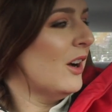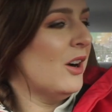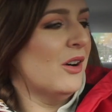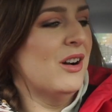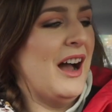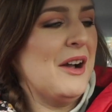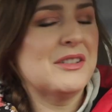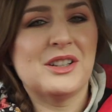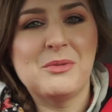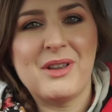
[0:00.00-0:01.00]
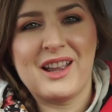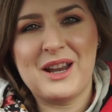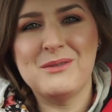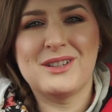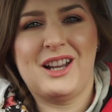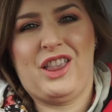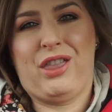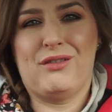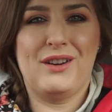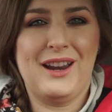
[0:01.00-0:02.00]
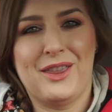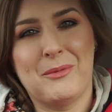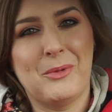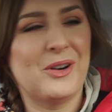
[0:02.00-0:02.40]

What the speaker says: Oh, I was going to be like, it was like 3 in the